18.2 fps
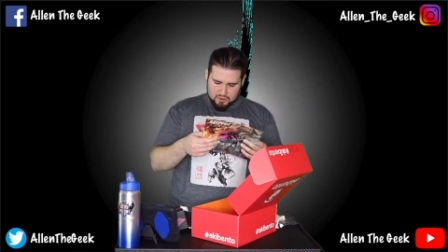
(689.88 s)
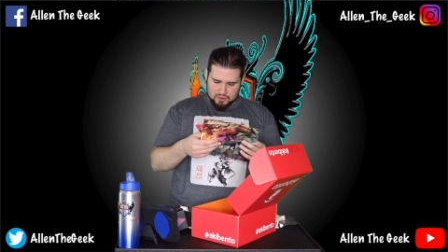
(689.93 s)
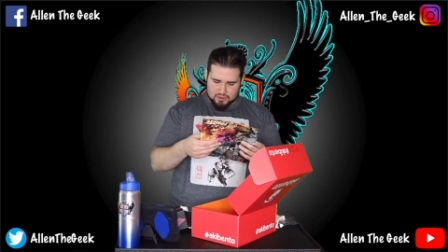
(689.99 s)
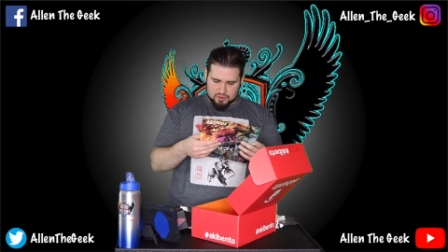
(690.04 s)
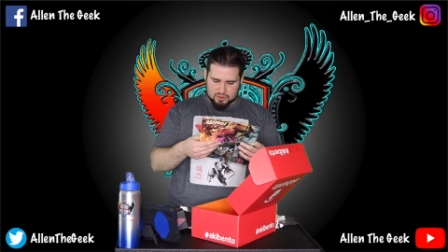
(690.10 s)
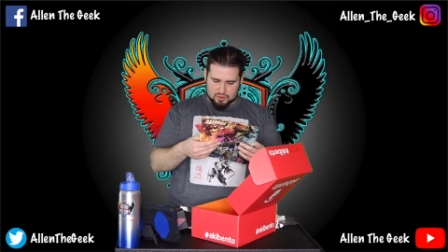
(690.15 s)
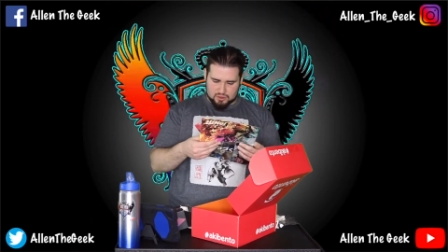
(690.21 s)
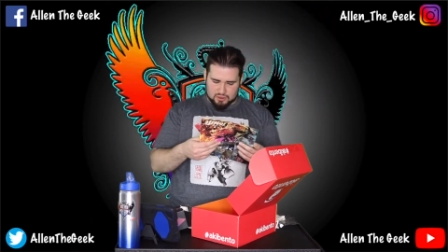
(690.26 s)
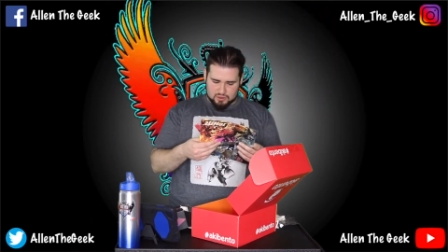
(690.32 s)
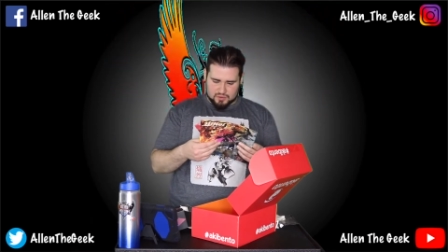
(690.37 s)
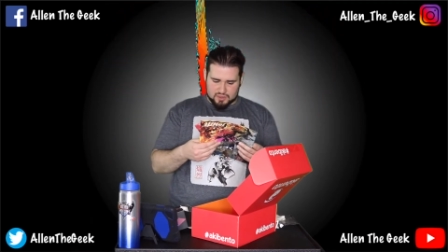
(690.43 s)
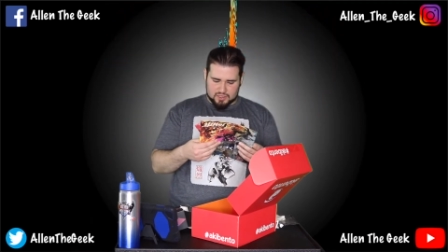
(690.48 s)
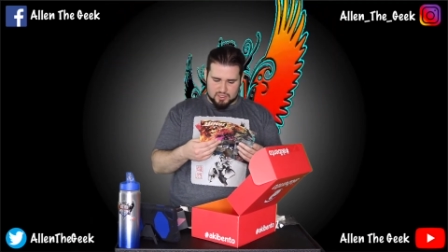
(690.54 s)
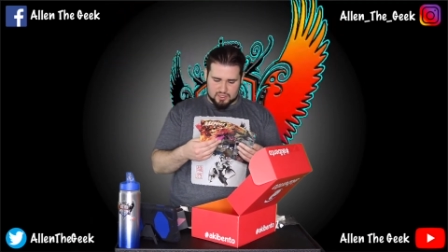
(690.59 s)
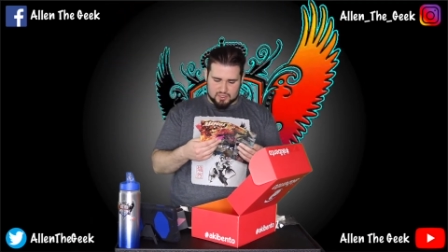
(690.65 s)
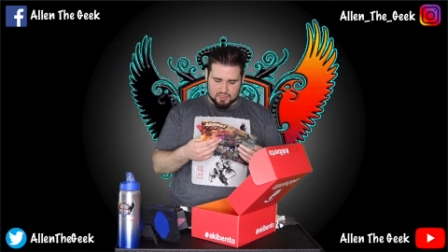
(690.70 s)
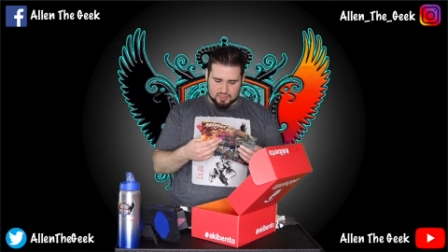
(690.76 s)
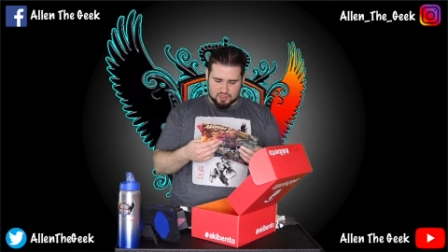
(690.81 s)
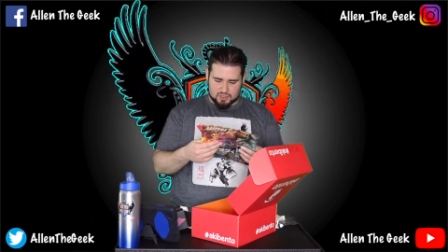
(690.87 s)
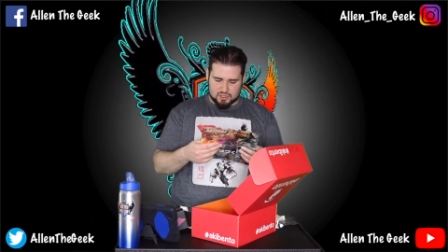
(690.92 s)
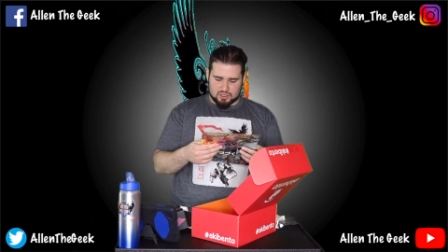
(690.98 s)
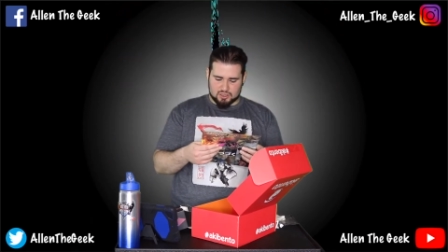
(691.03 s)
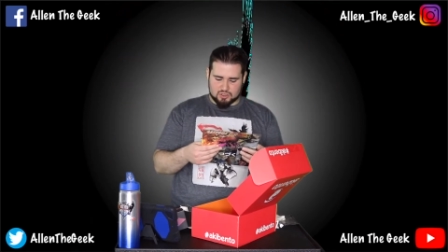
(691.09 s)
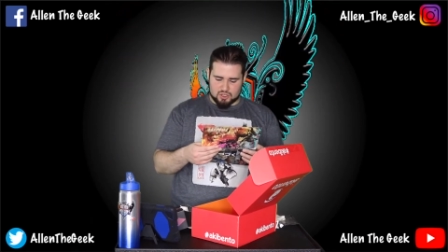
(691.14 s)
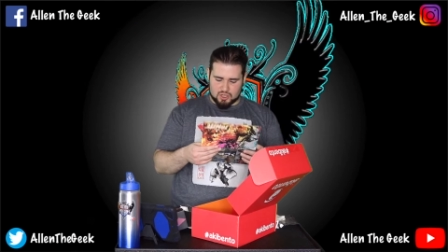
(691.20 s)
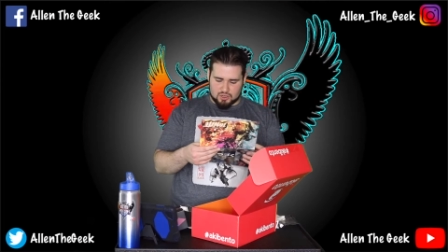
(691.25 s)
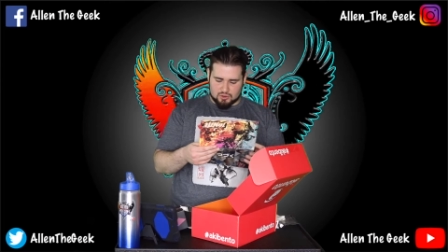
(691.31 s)
exclusive Ignite t-shirt.
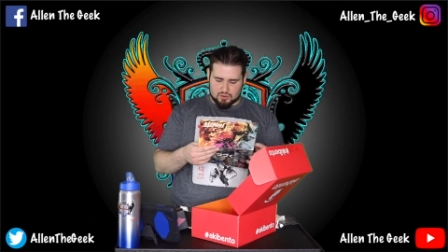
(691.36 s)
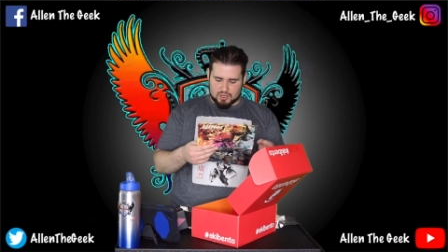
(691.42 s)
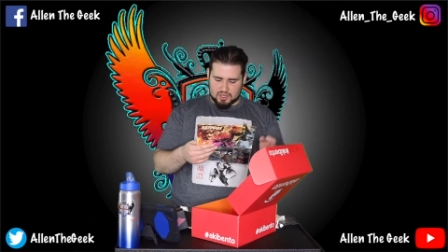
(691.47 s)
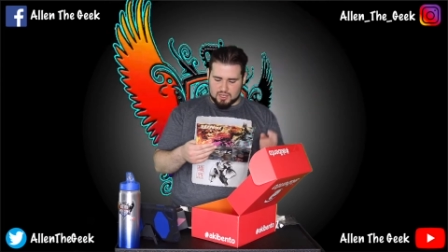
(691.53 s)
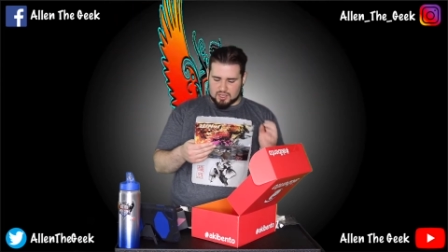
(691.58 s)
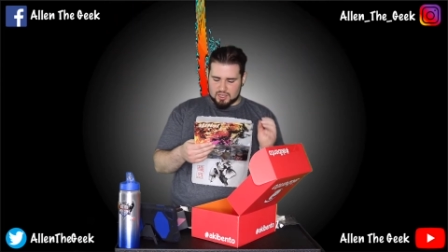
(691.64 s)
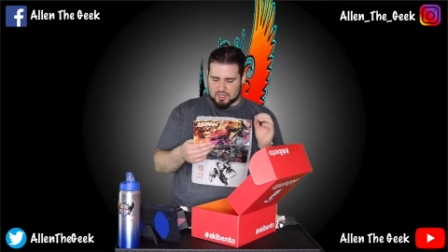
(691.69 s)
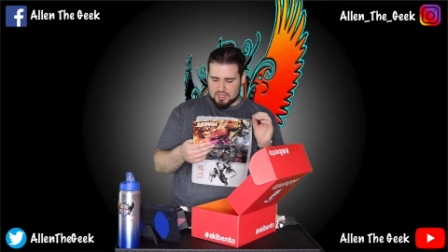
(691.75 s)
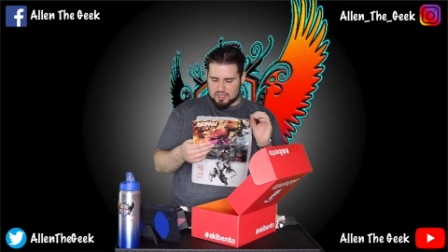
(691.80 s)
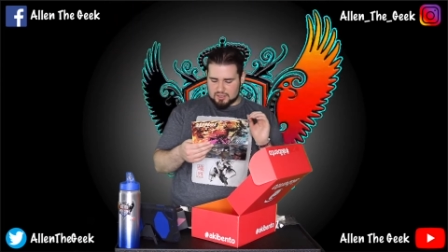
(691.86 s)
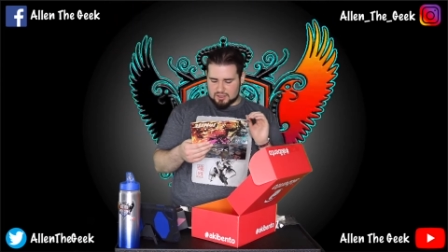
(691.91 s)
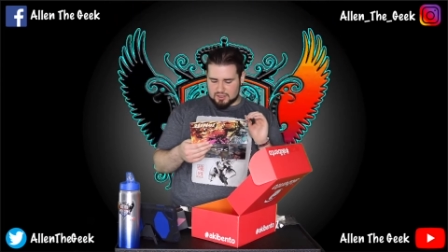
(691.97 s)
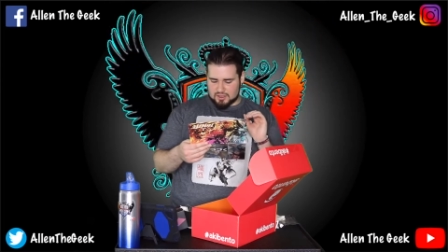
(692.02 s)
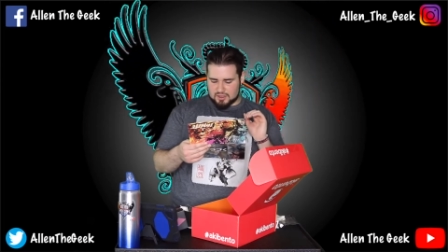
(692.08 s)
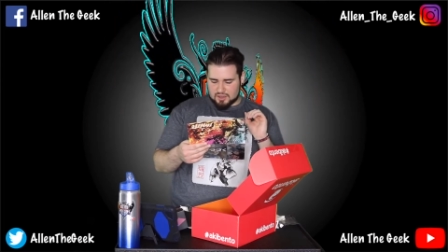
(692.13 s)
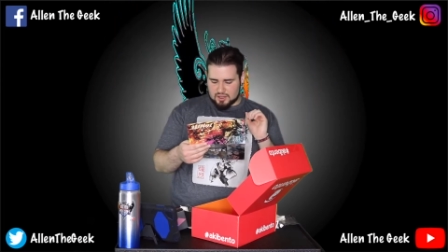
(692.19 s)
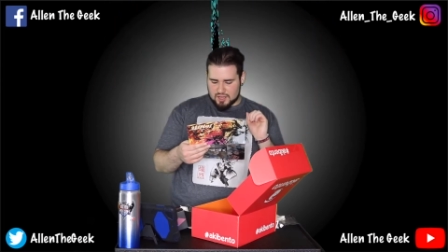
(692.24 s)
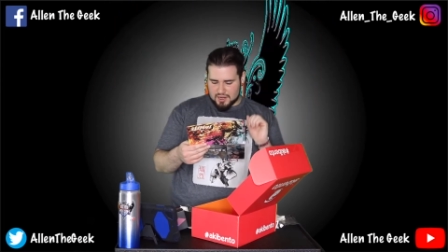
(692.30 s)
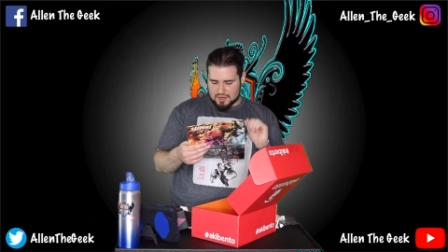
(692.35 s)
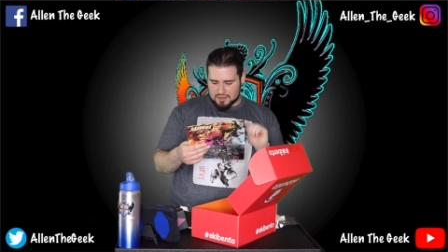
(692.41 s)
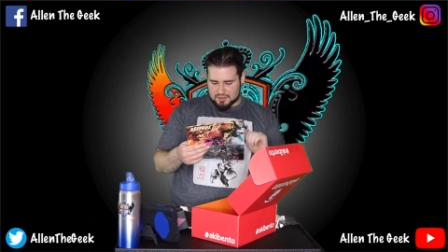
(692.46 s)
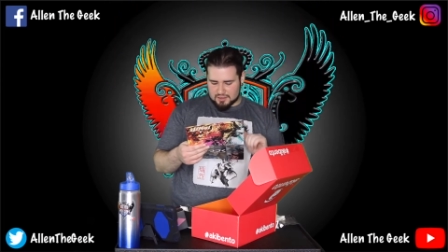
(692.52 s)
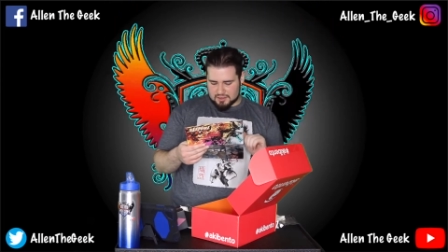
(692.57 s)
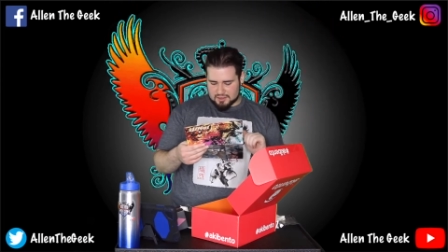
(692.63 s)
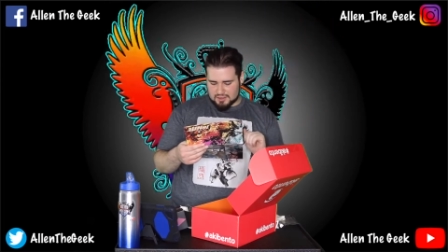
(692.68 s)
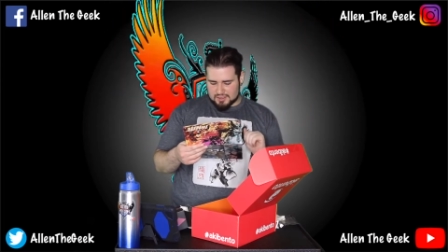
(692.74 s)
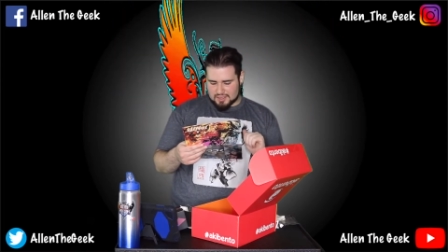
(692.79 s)
So, it is their
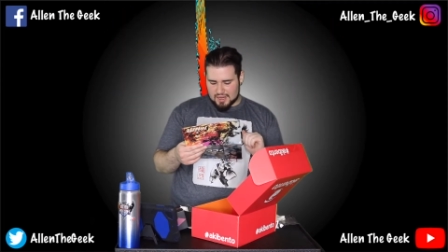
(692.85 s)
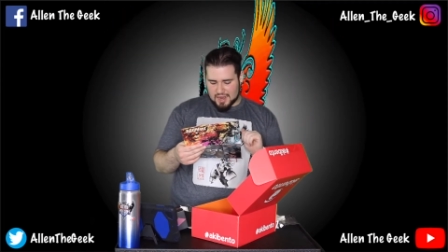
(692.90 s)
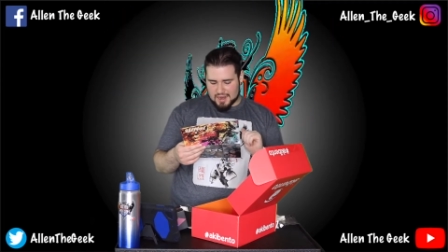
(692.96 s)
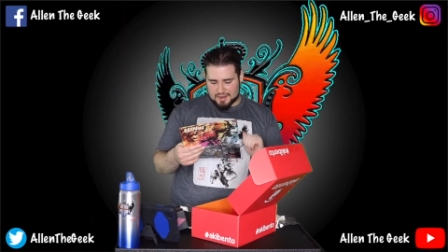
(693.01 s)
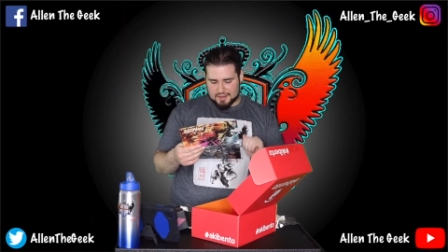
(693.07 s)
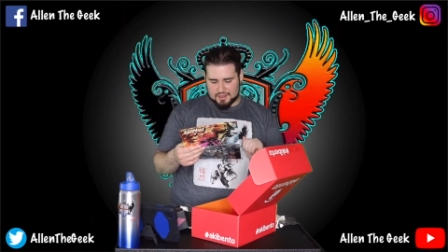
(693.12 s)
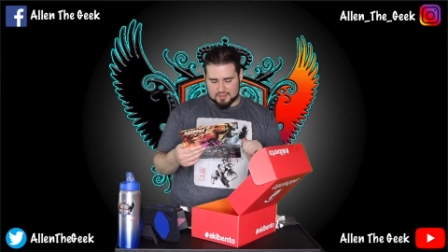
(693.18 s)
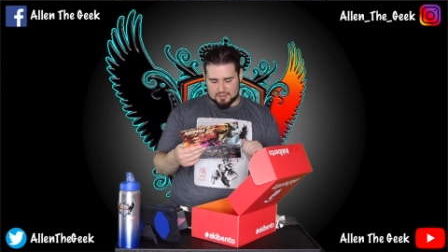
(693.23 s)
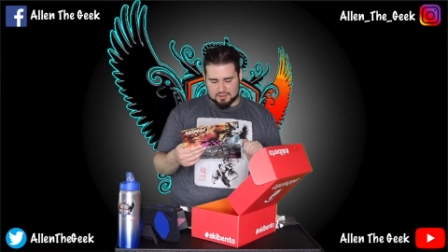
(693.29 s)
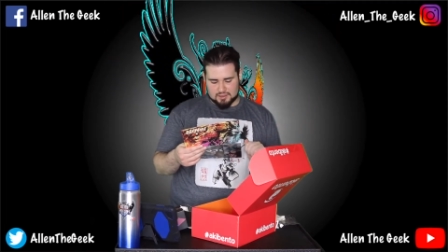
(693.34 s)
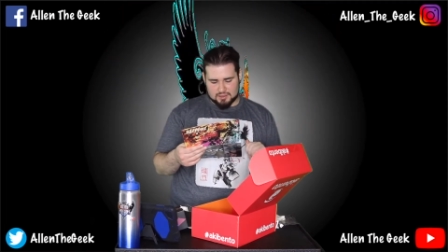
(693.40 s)
design.